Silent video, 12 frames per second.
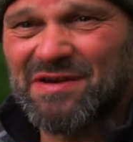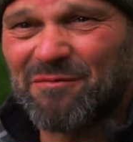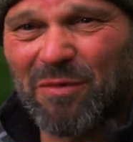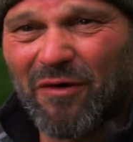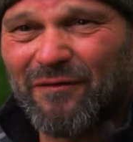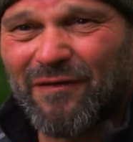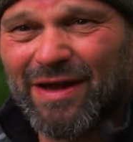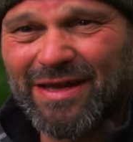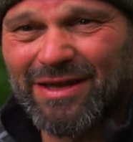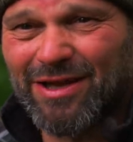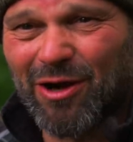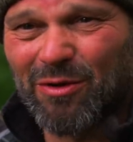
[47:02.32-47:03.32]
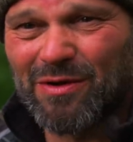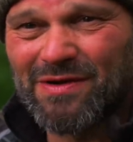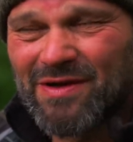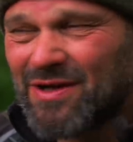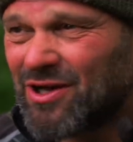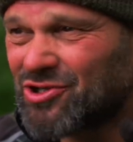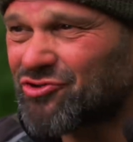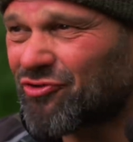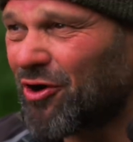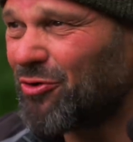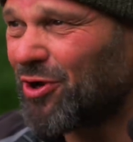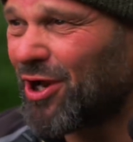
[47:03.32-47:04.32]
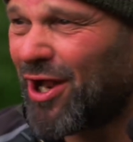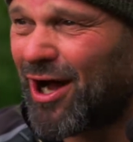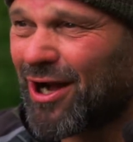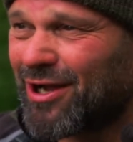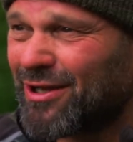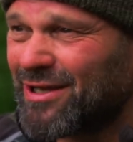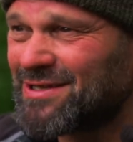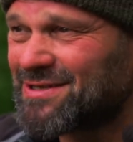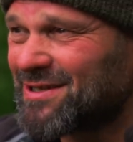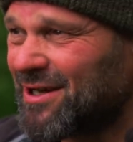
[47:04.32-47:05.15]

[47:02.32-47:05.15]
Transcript: if by fate, you know, a stroke of luck. And it's